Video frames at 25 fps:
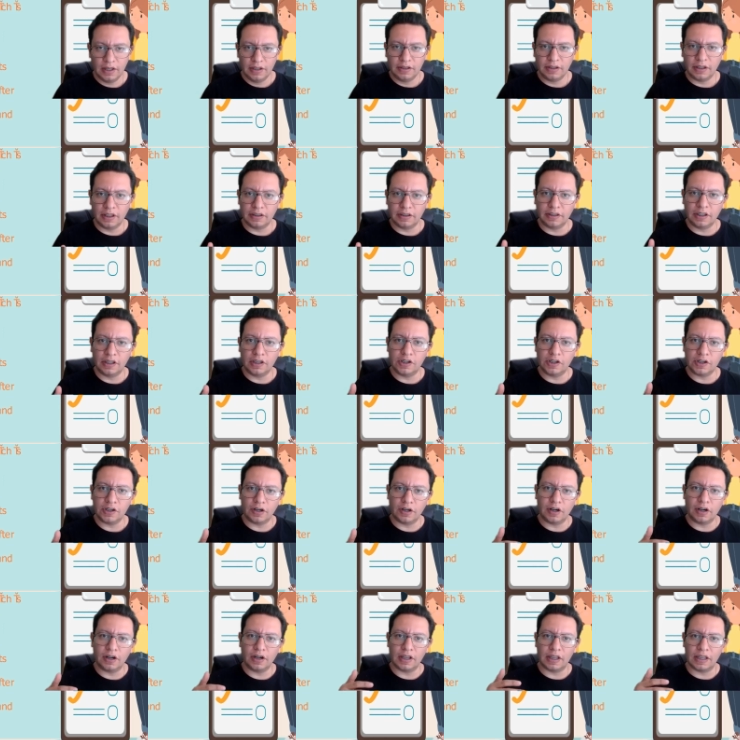The
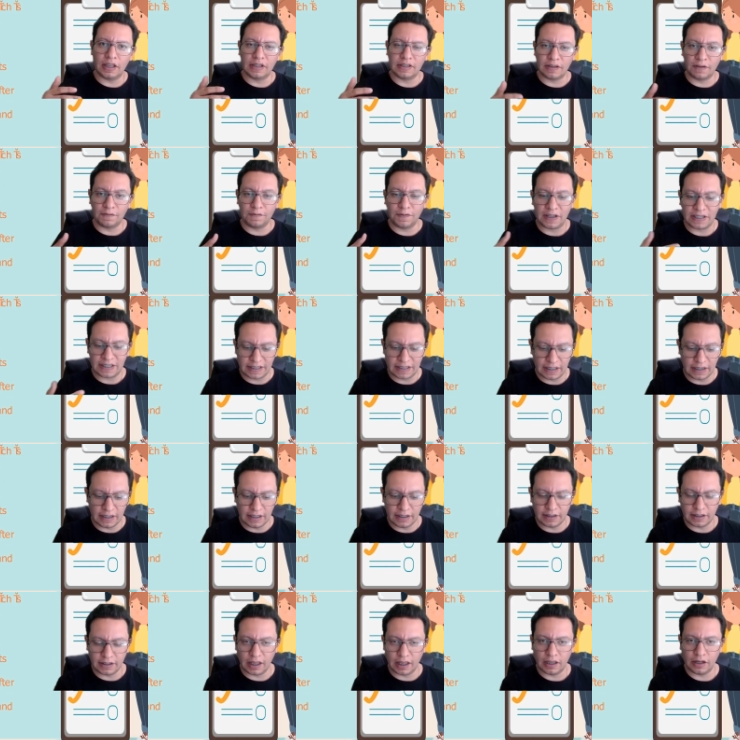teacher is a
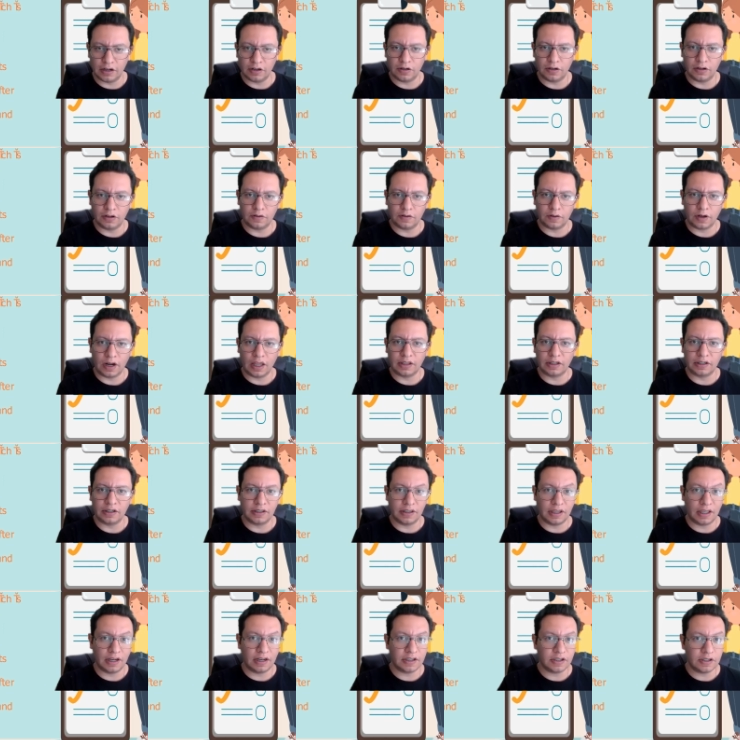facilitator rather
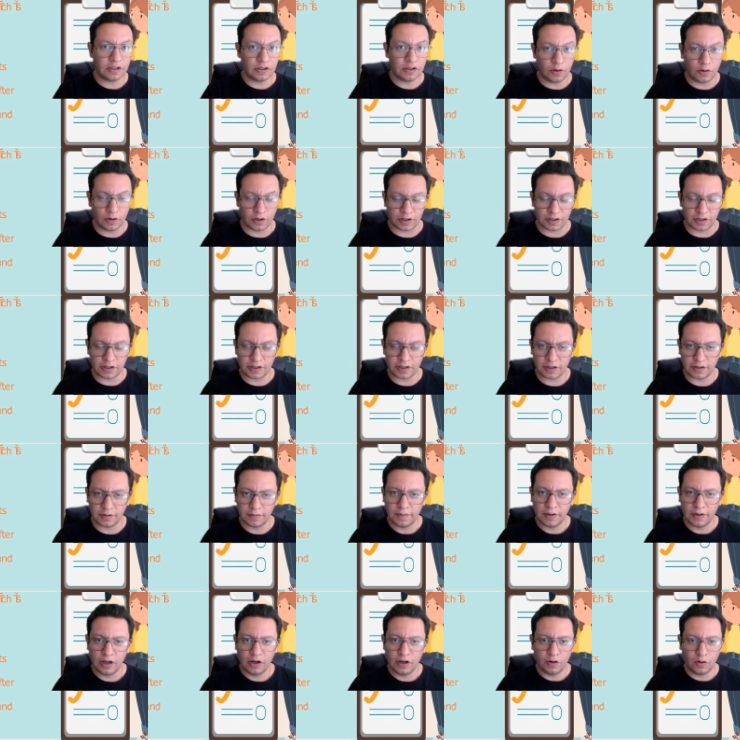than a source
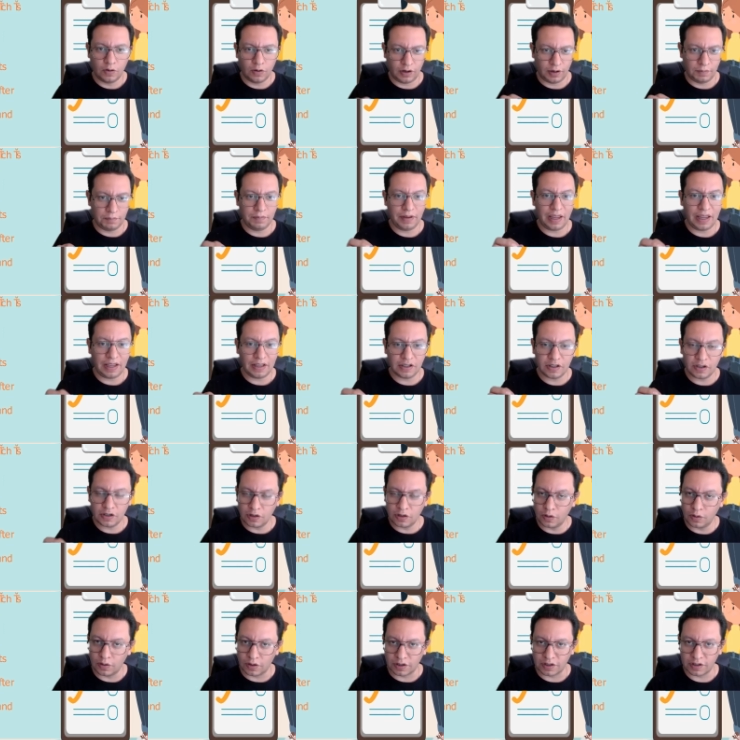or the main
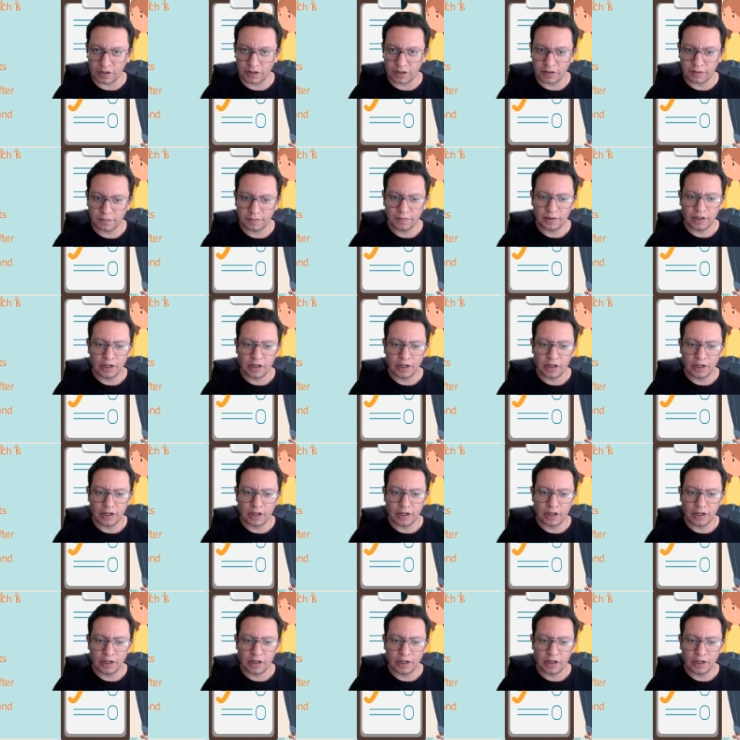source.